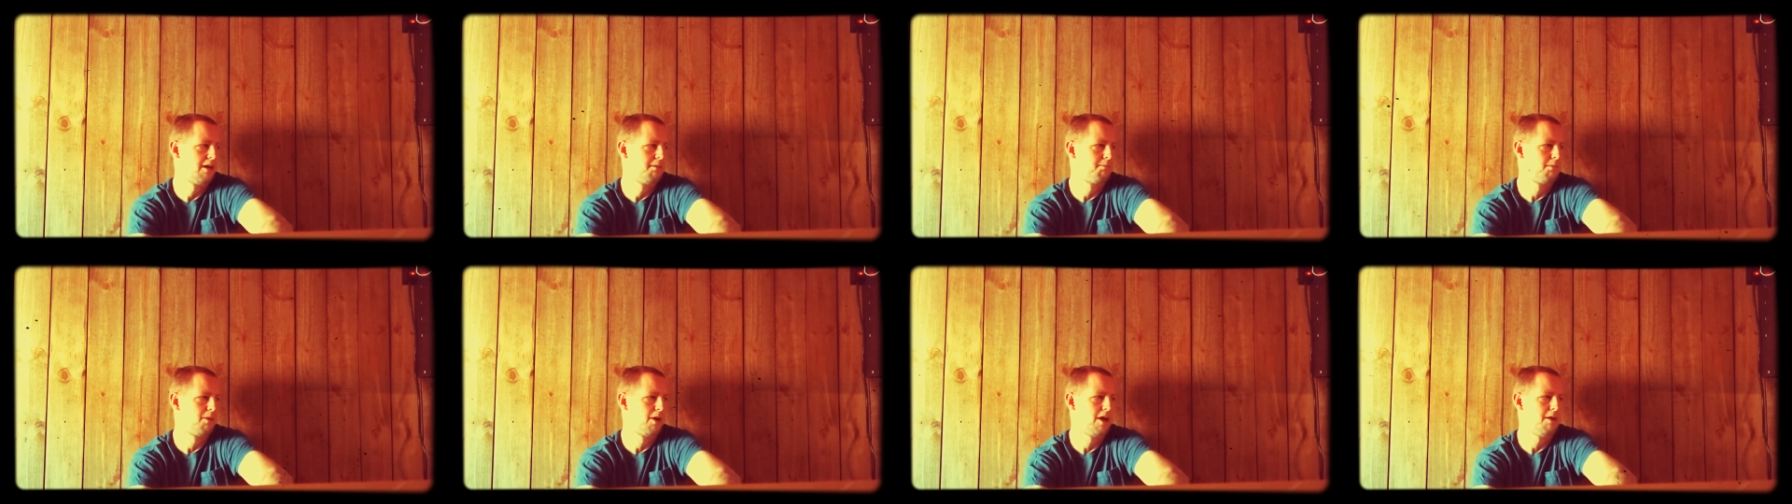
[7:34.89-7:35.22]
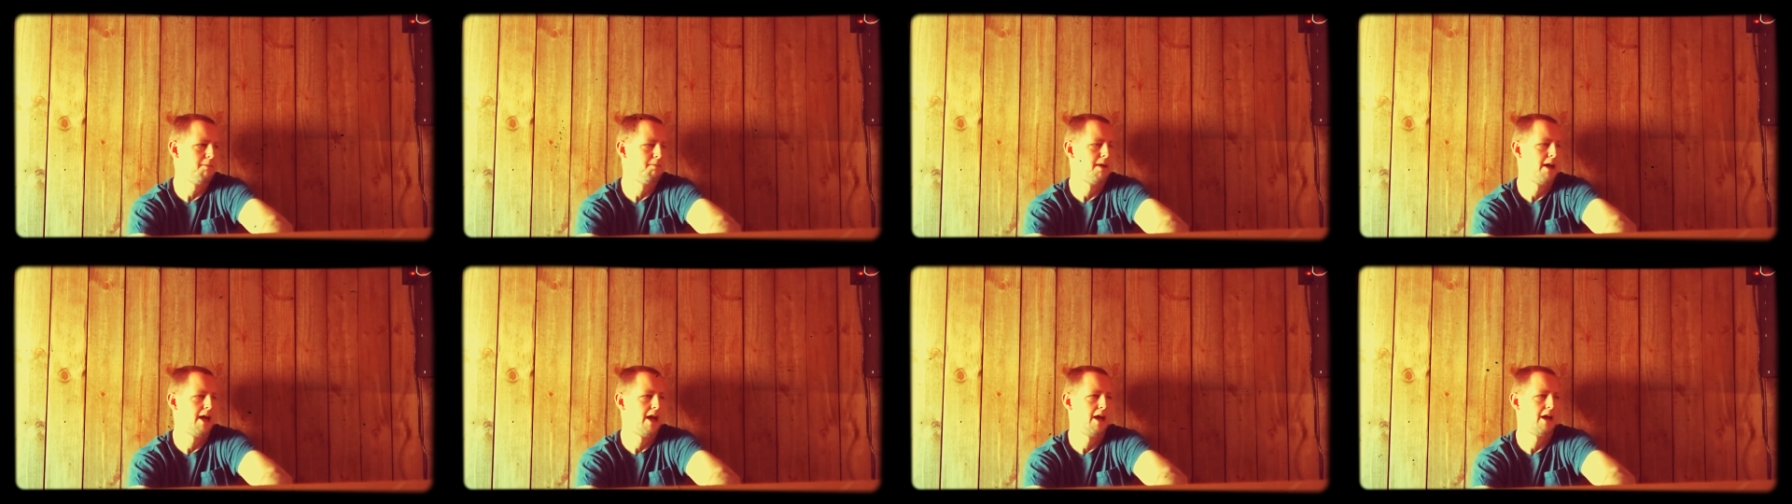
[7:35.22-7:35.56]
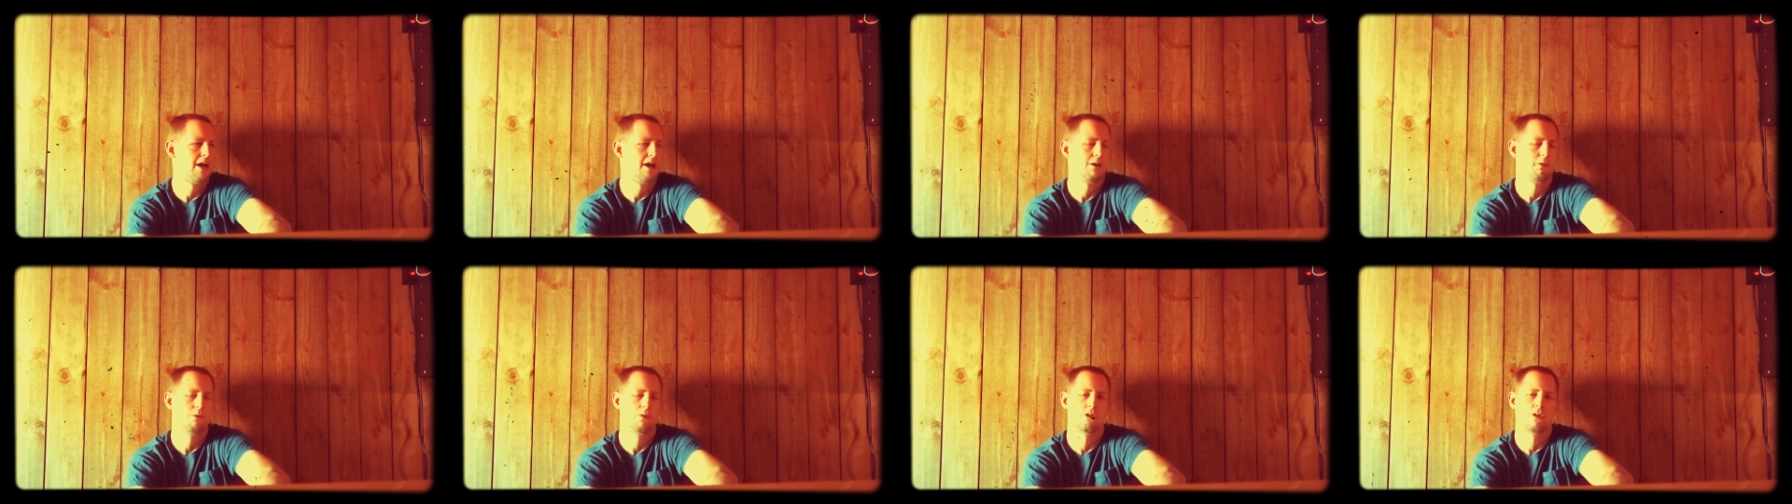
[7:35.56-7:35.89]
marine
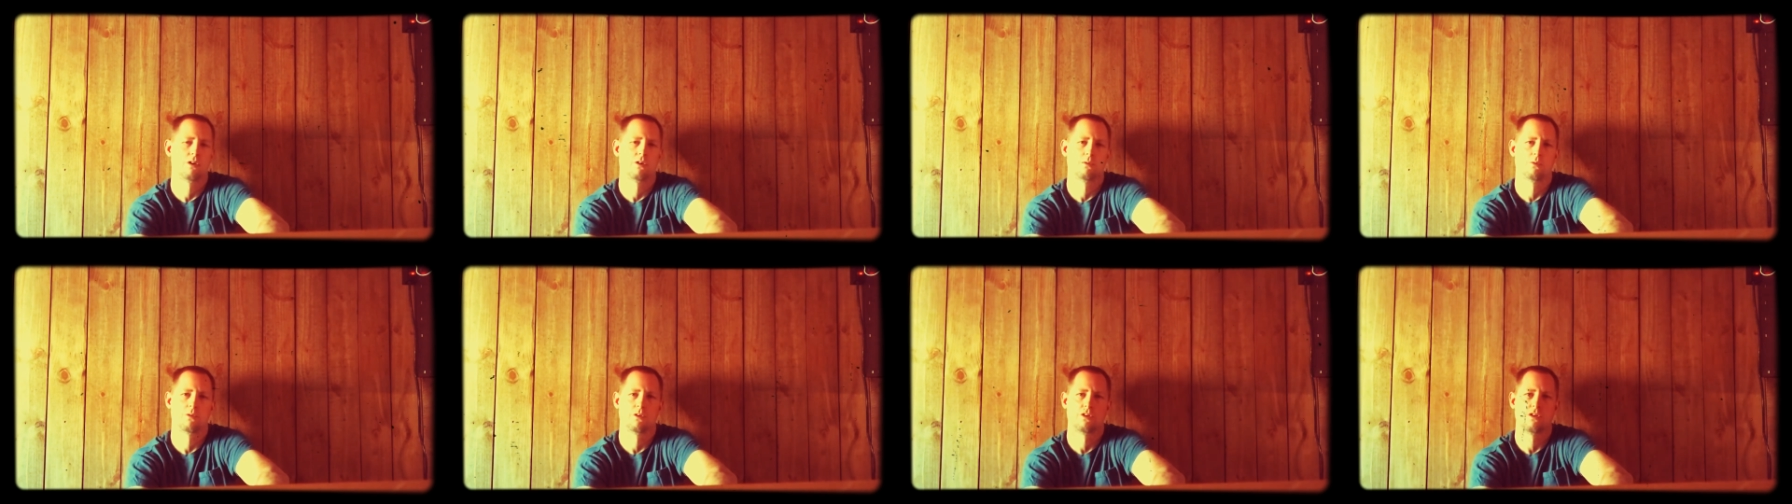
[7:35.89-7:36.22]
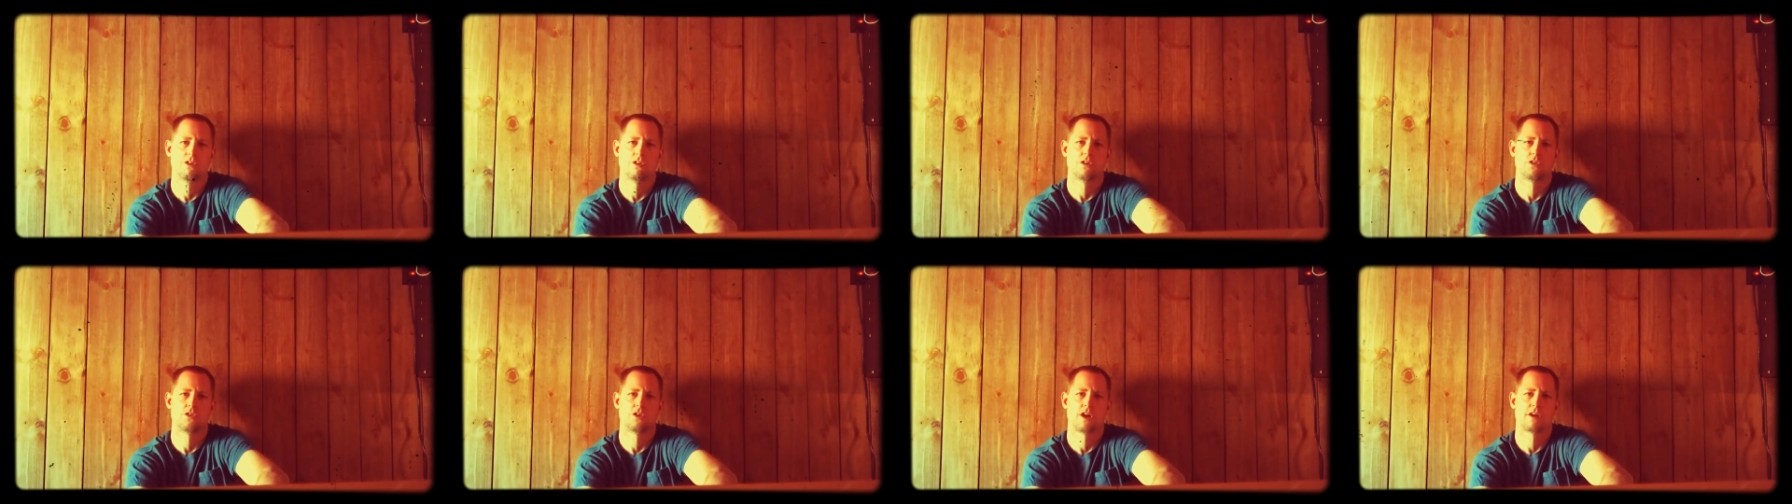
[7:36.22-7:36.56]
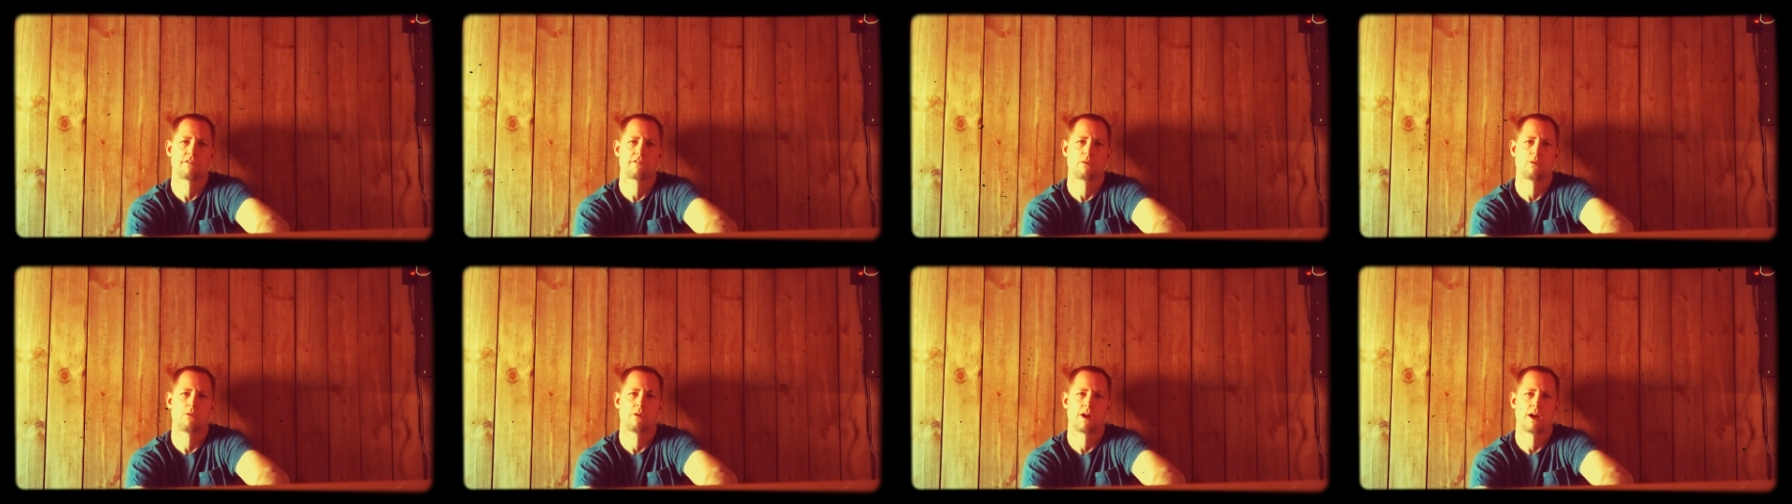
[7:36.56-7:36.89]
battery will do the trick
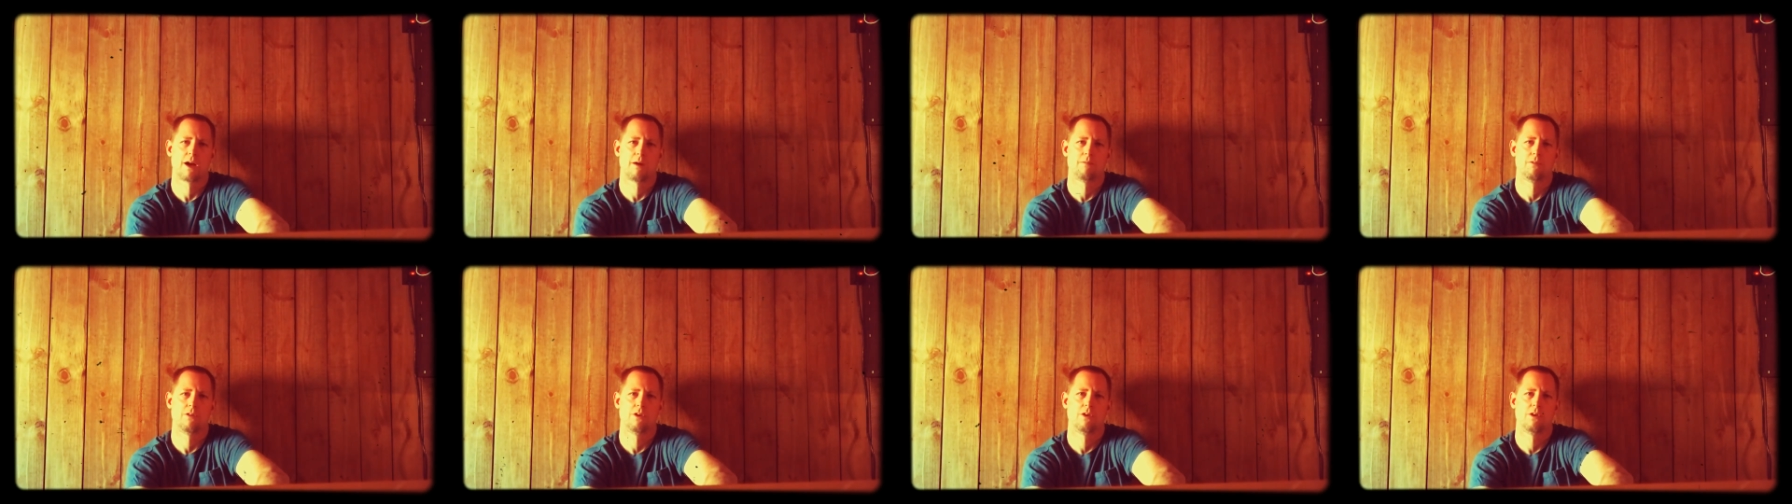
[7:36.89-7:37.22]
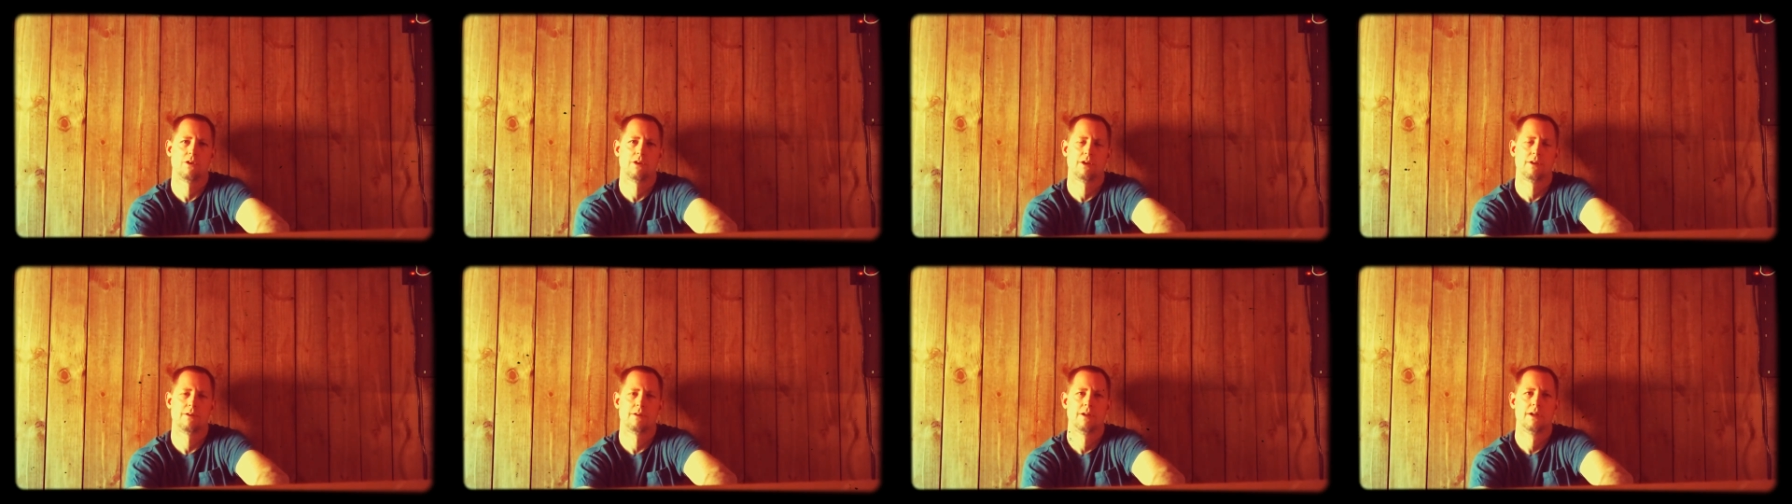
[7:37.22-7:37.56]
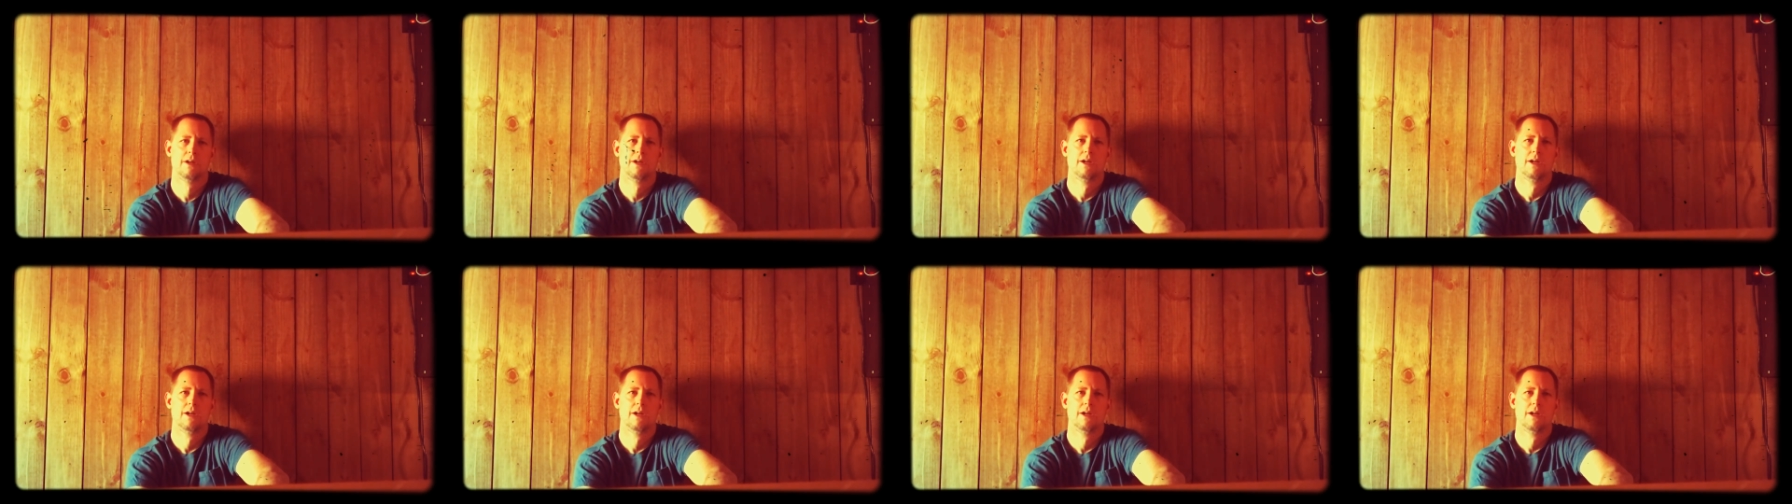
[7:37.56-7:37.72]
for what I'm doing.